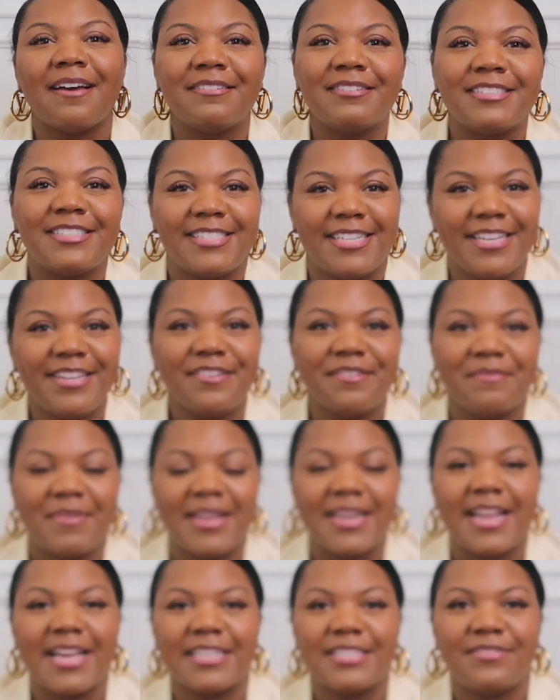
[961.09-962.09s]
I will see you in
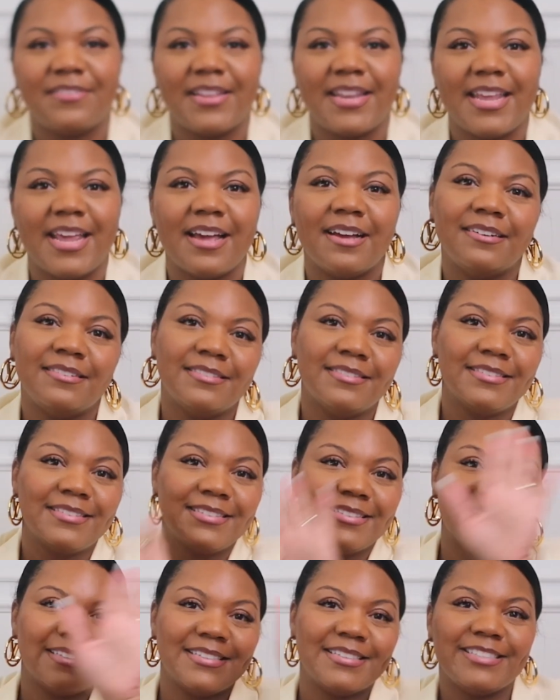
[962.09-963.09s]
my next video.
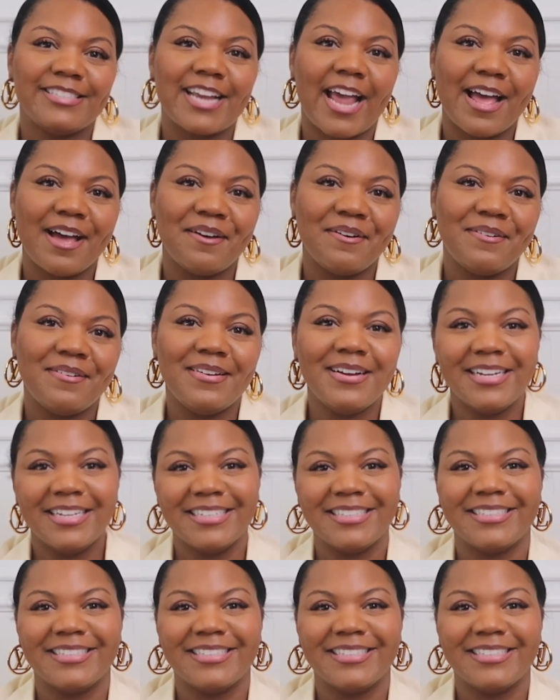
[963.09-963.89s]
Ciao!